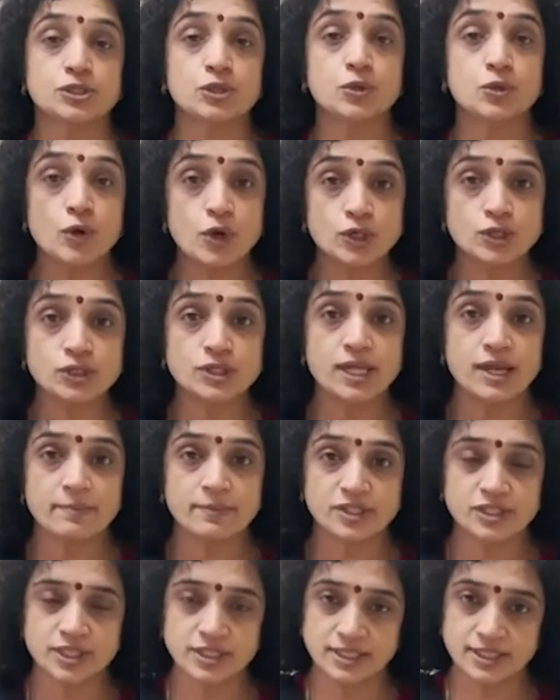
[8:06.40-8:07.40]
So go to the
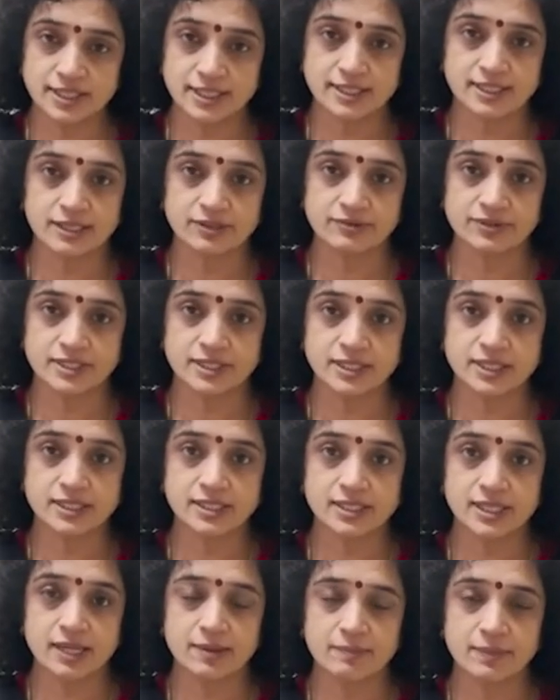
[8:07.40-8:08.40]
emergency
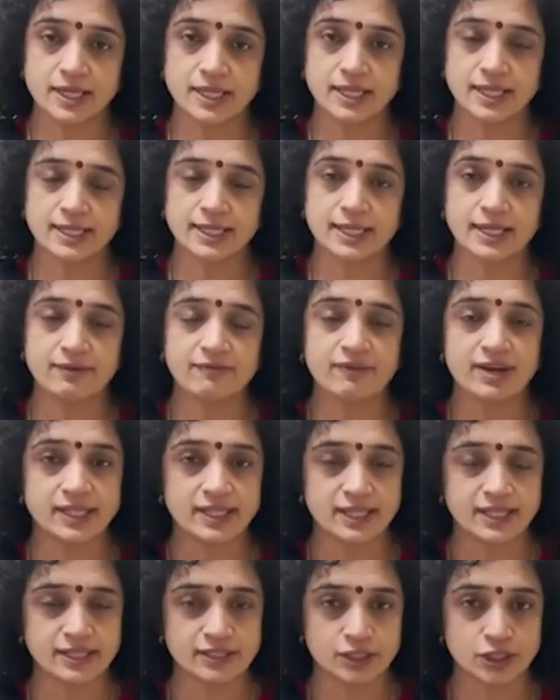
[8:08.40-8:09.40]
services immediately
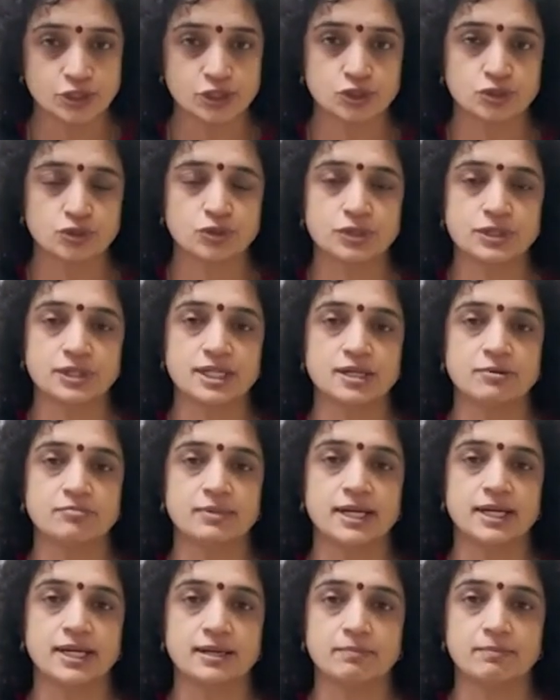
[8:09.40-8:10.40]
where there is a stroke
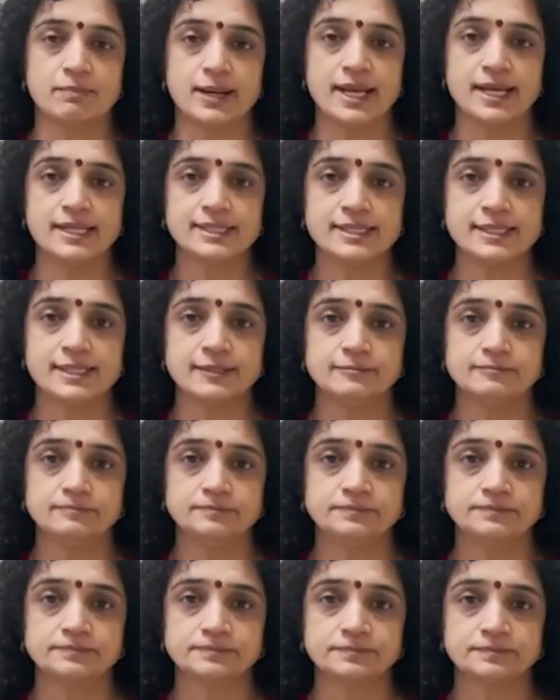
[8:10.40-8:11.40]
treatment in place.
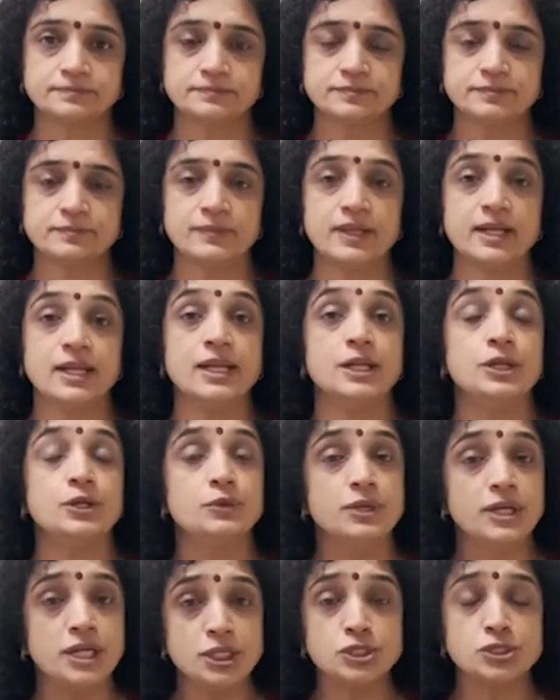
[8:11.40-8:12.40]

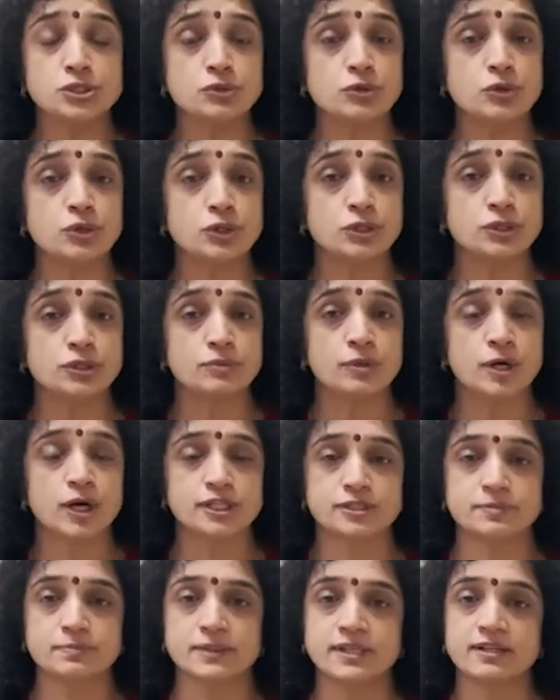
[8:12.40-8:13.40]
You need to go to the
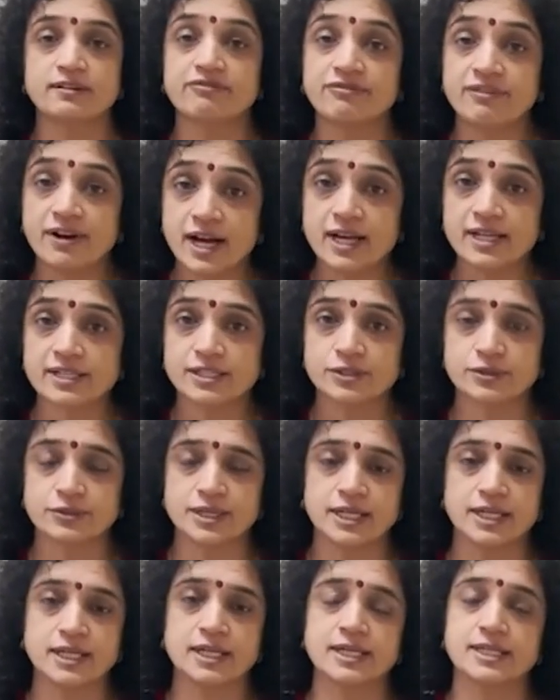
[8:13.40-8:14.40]
hospital fast, so
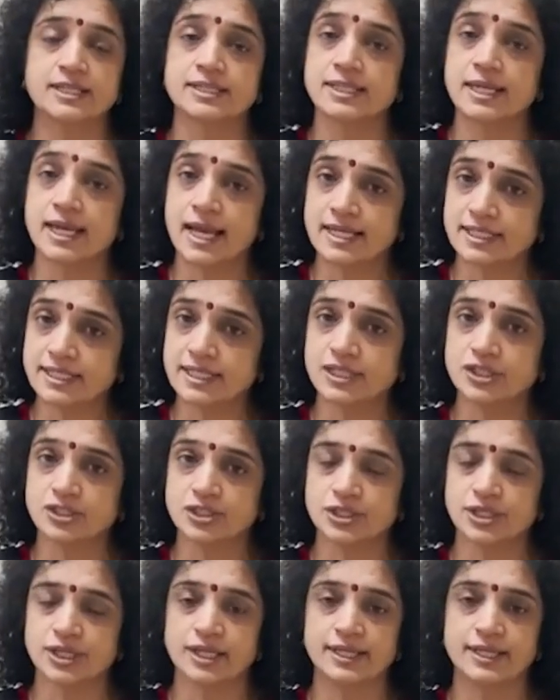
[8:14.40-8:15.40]
that it is
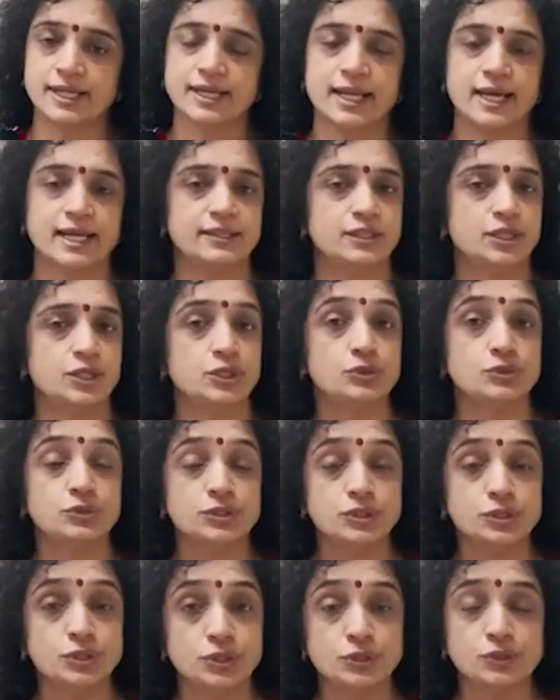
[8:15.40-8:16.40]
essential that either
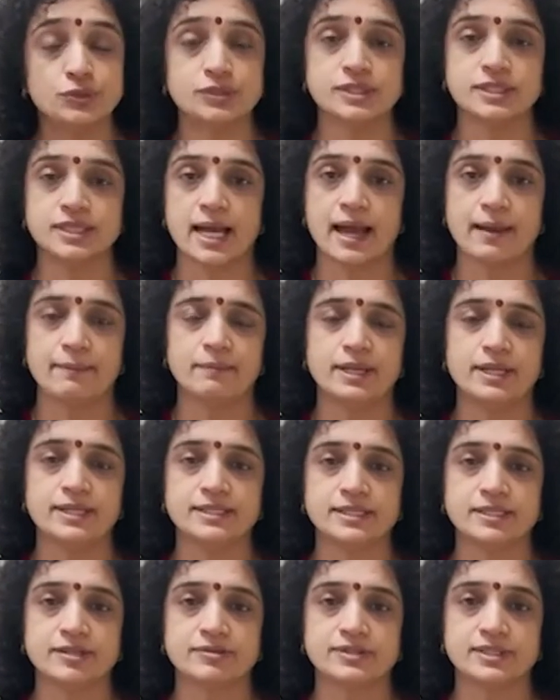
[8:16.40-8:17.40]
you use the
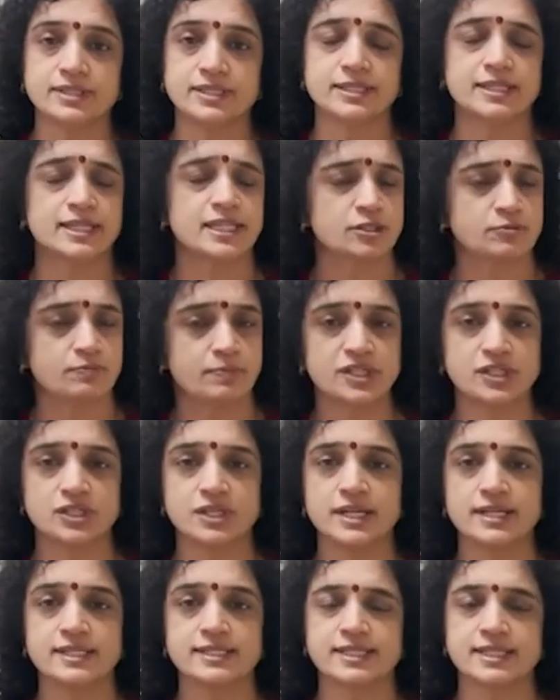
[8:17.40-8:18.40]
ambulance services,
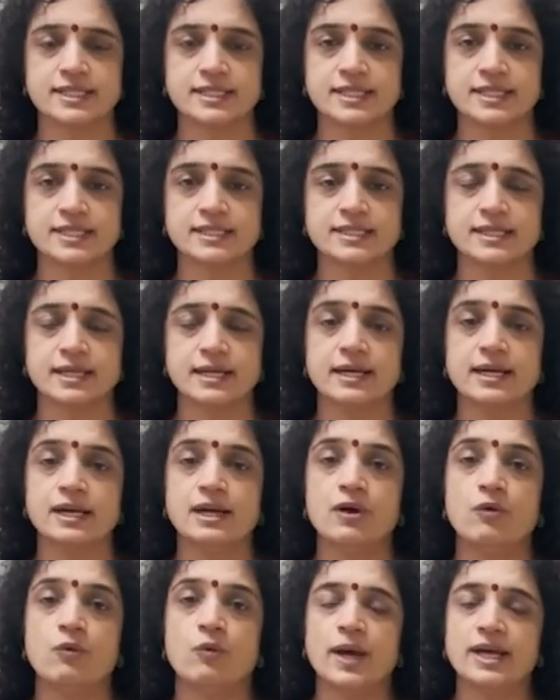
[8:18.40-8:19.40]
especially in cities
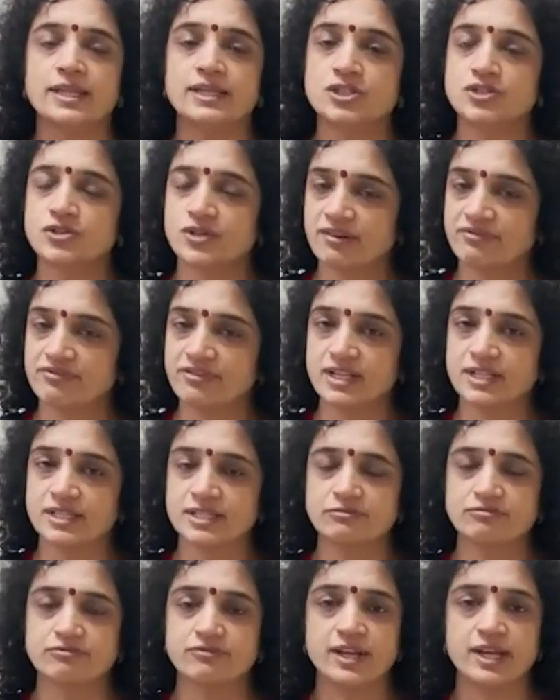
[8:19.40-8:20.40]
where the traffic
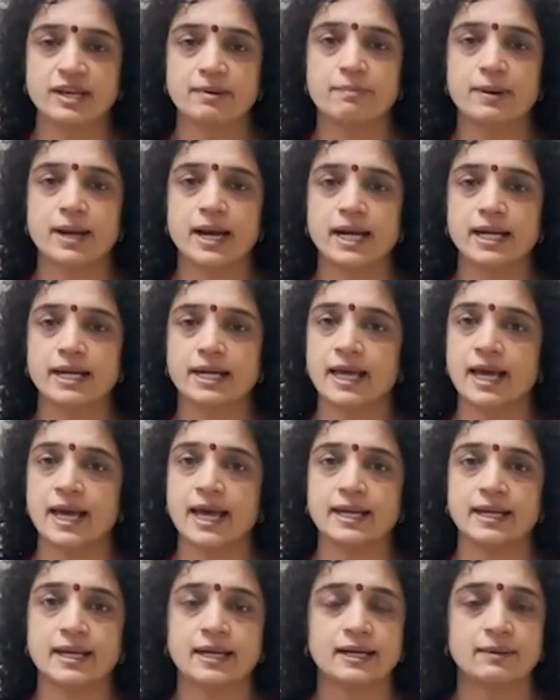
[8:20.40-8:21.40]
is very bad
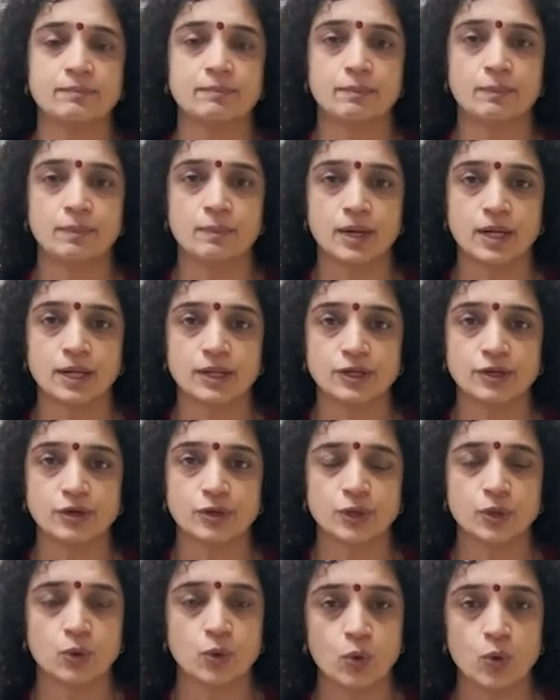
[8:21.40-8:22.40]
and
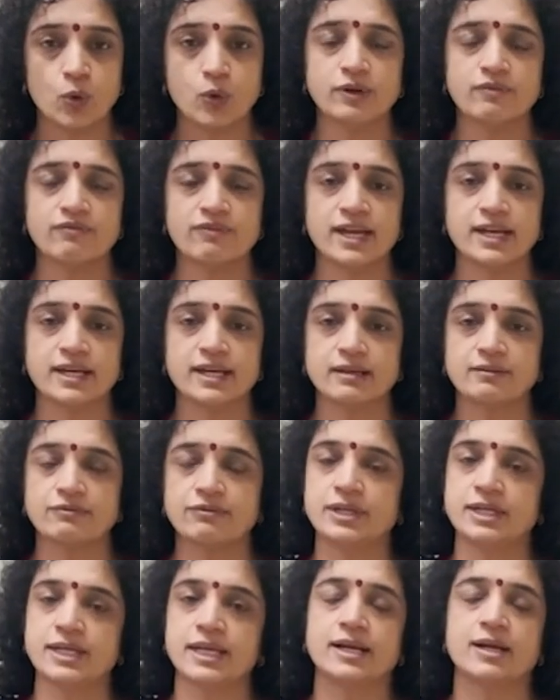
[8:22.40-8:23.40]
your own vehicle
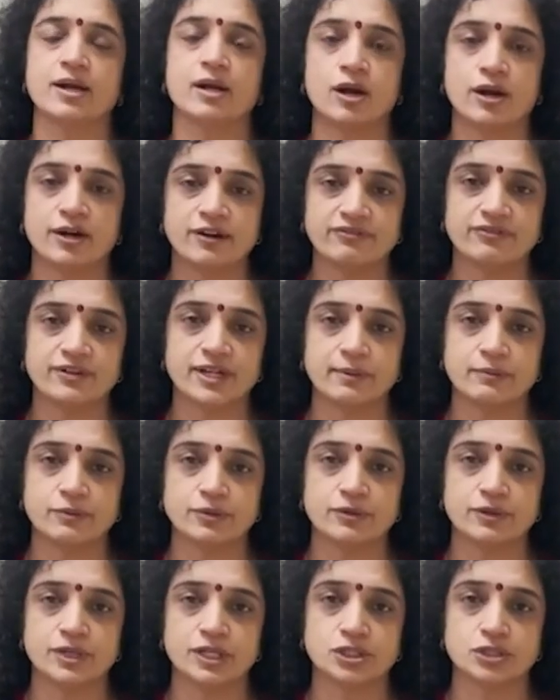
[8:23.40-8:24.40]
would take a lot of time
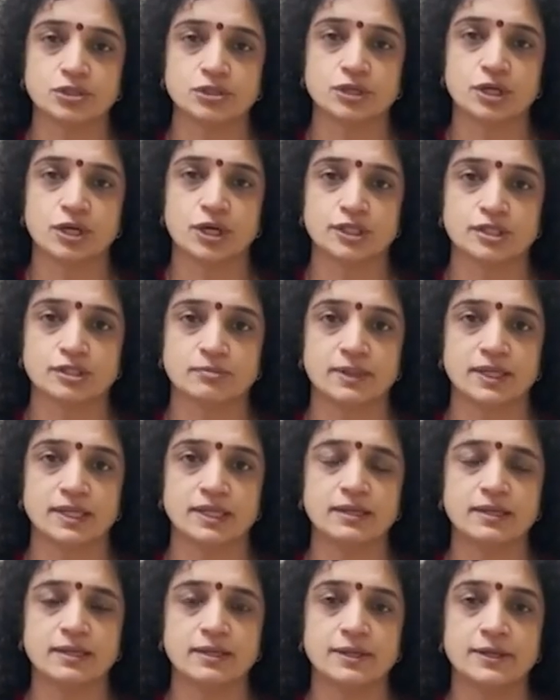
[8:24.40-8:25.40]
to reach to the
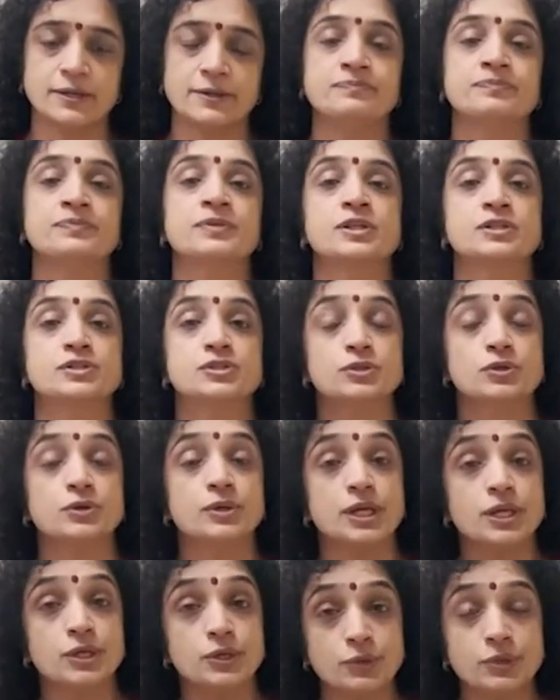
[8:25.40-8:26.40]
hospital.
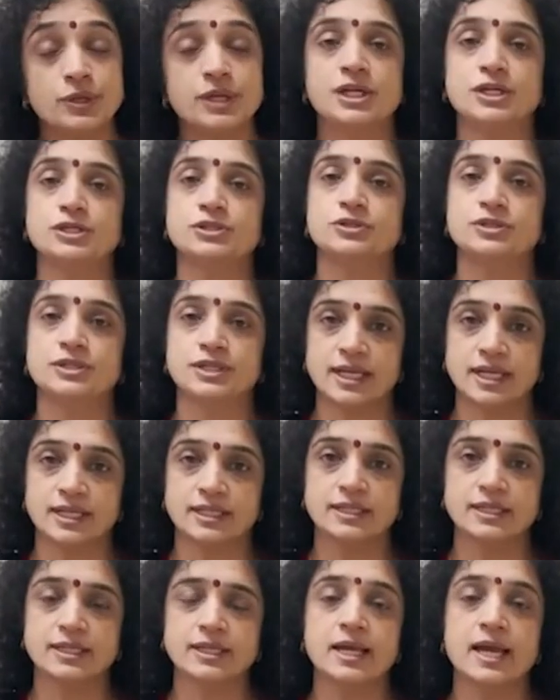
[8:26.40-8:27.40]
So you need to
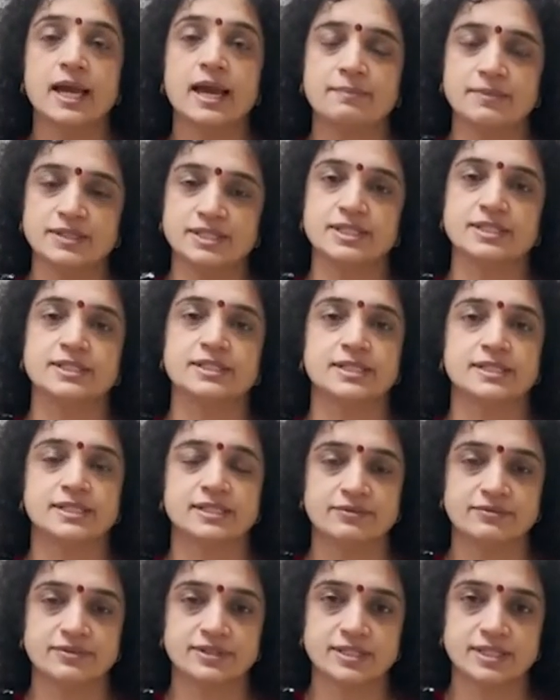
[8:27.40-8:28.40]
take the emergency
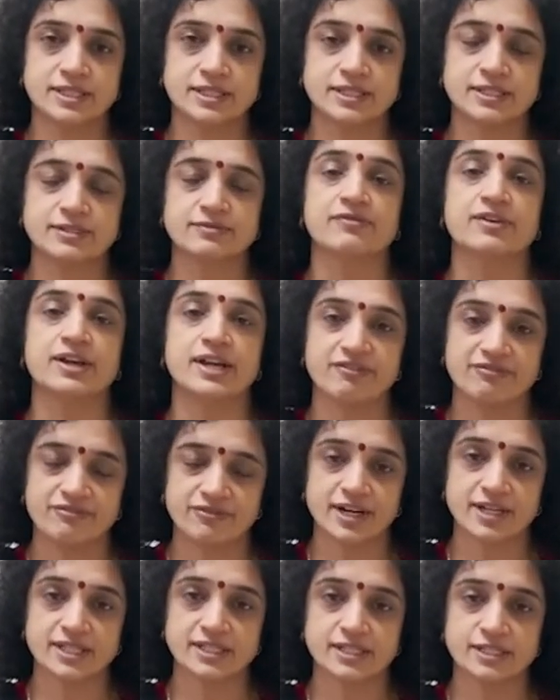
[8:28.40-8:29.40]
services very
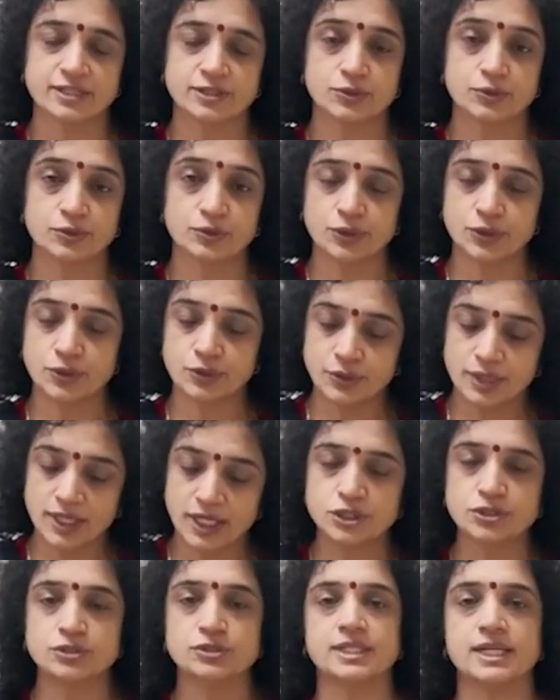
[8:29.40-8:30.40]
fast. So you
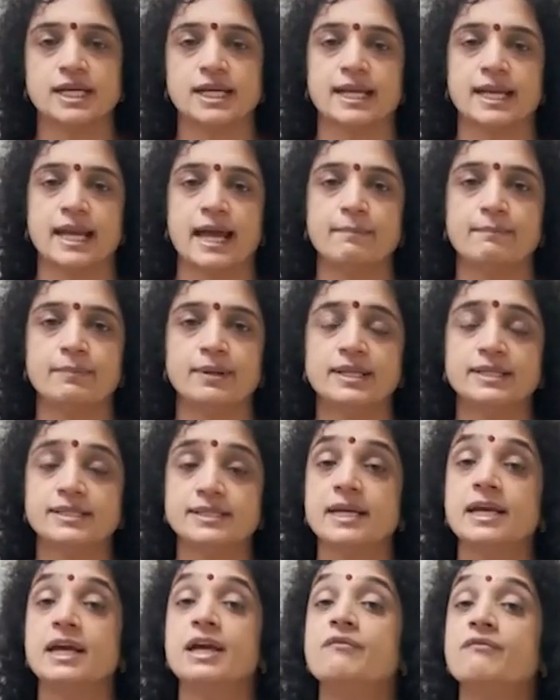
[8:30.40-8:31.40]
need to take an
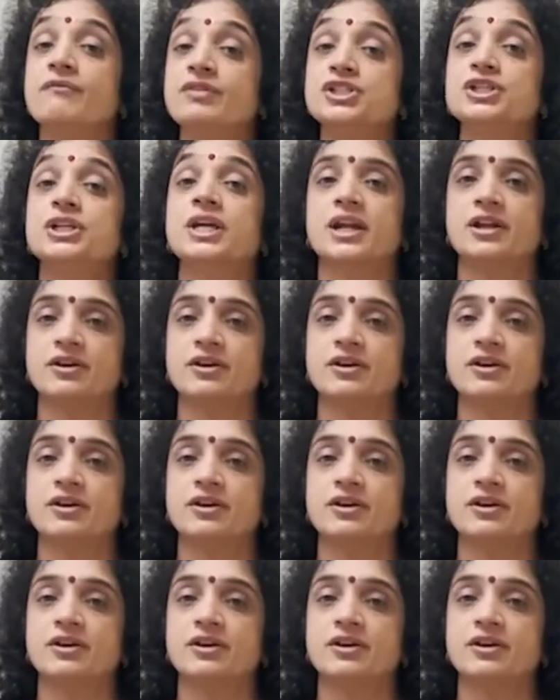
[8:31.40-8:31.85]
ambulance which